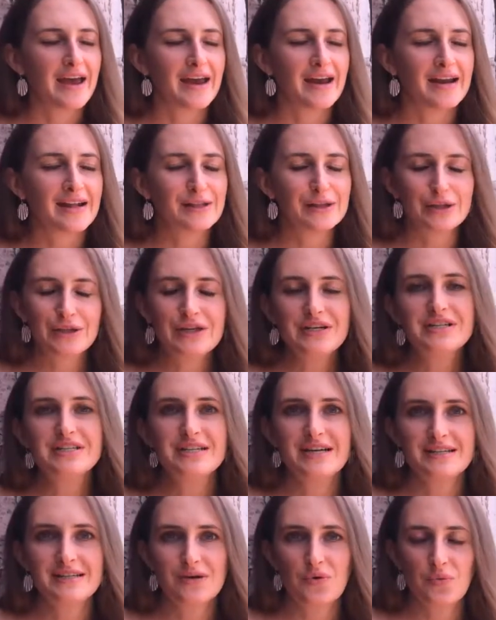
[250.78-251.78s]
And I
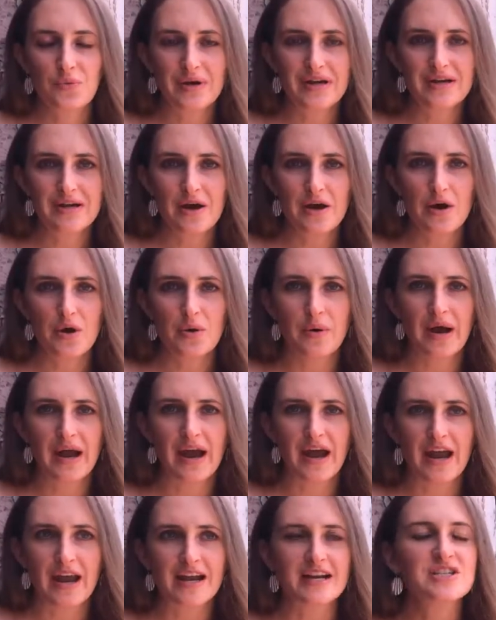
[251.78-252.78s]
looked out the window
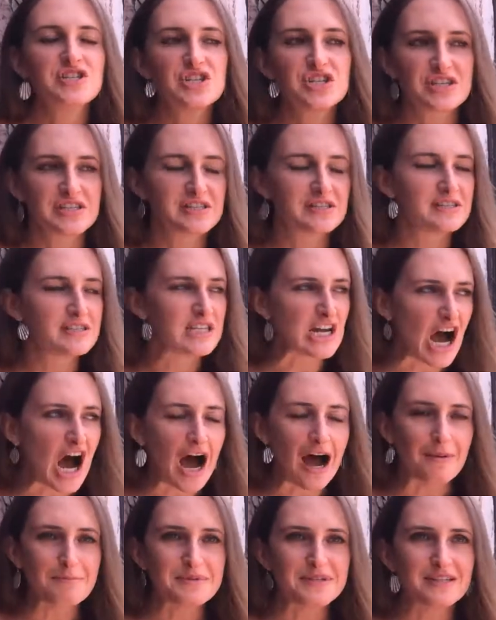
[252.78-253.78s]
and I just
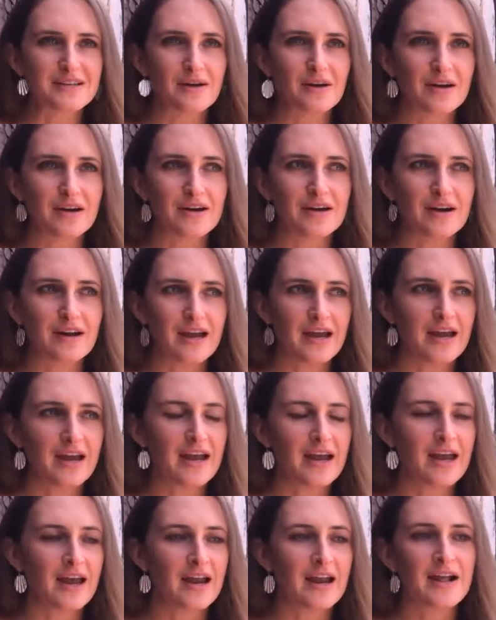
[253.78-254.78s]
stopped.
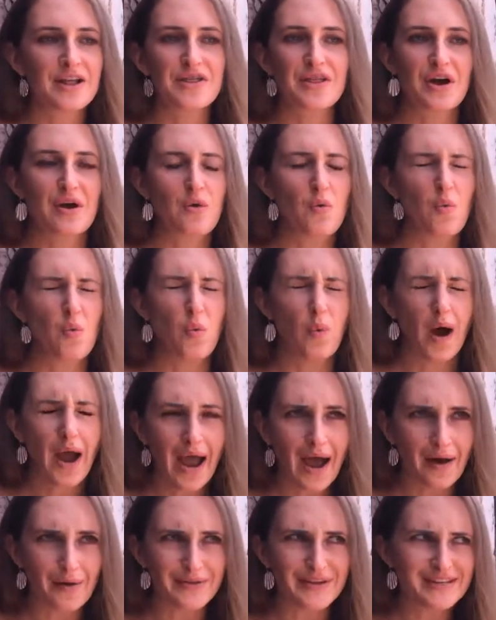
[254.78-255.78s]
And I thought,
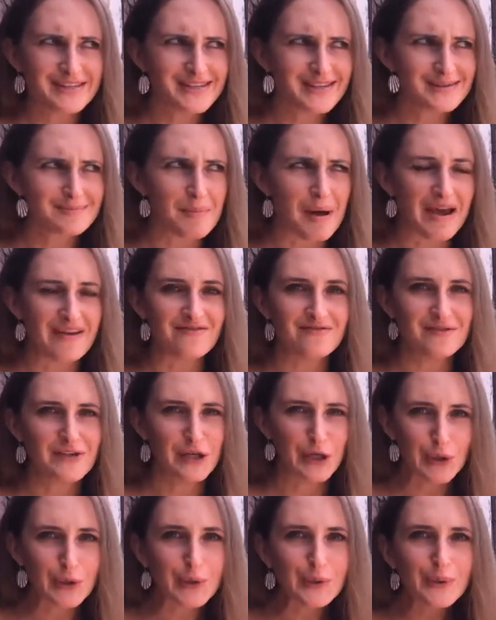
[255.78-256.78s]
wow, this is my
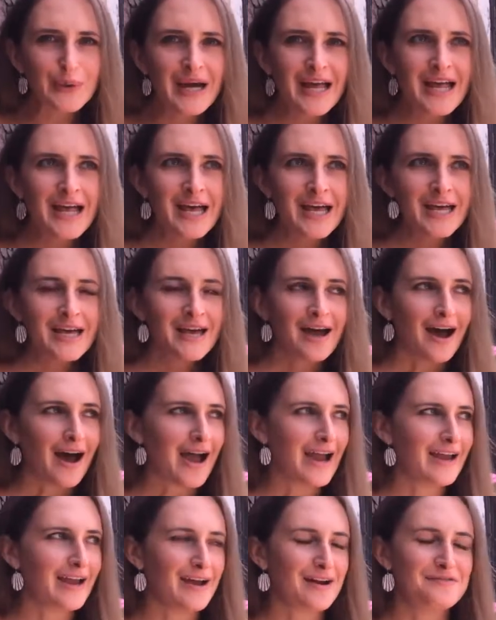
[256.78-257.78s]
view.
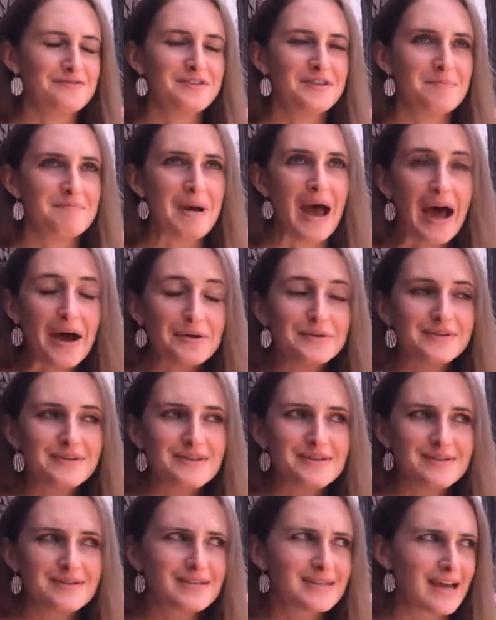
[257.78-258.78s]
I have the
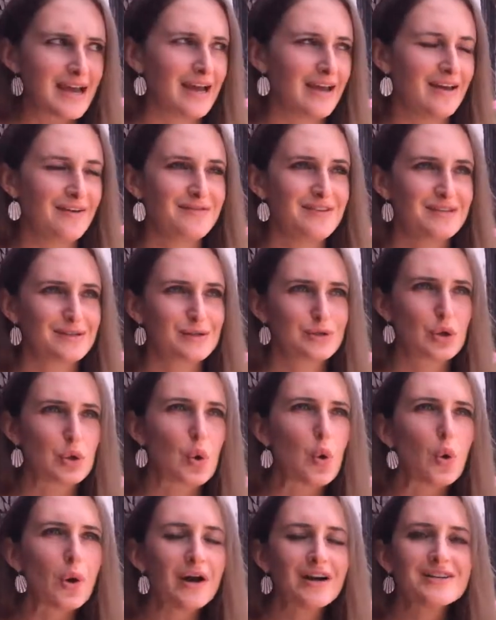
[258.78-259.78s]
mountains. I have this
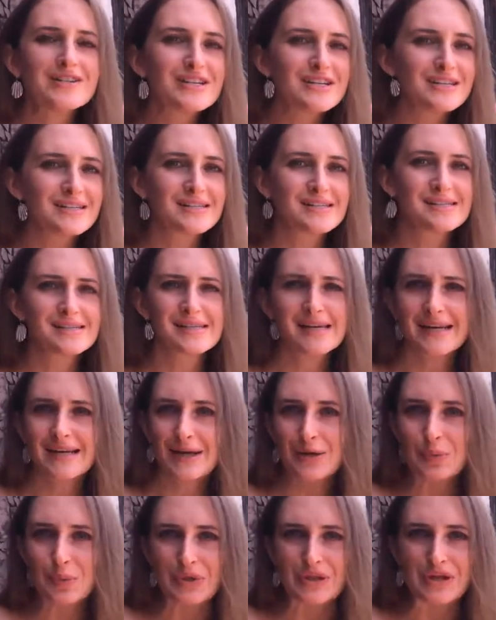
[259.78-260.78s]
gorgeous
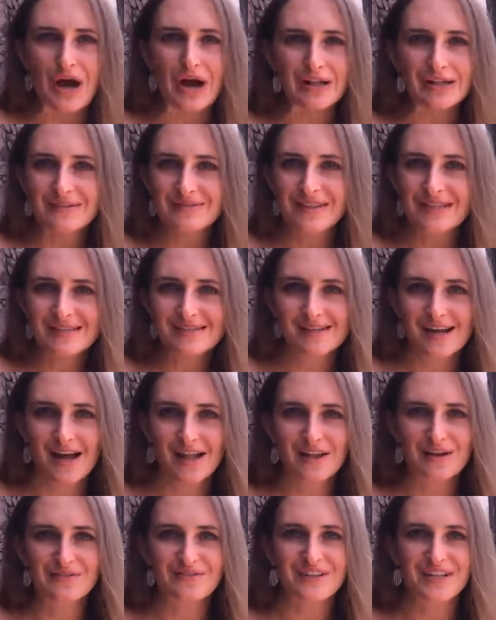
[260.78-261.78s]
city with all of these
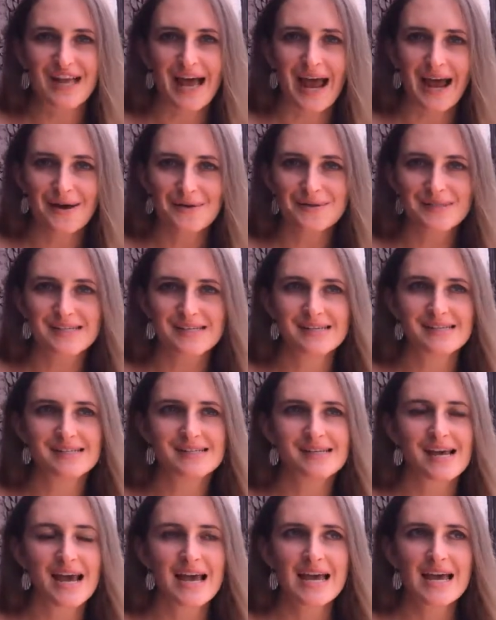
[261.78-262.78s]
colorful
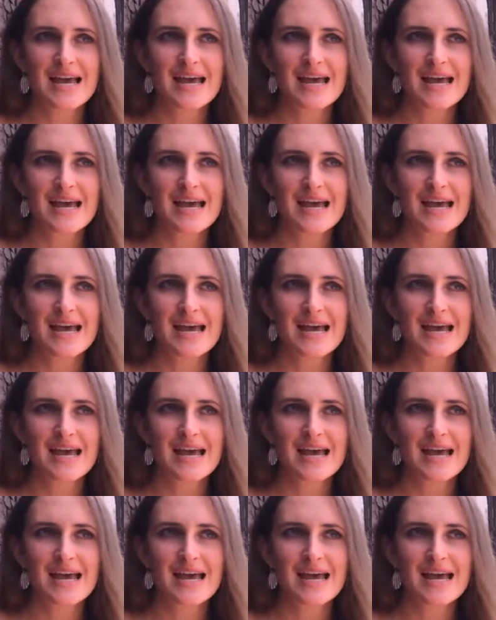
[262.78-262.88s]
houses.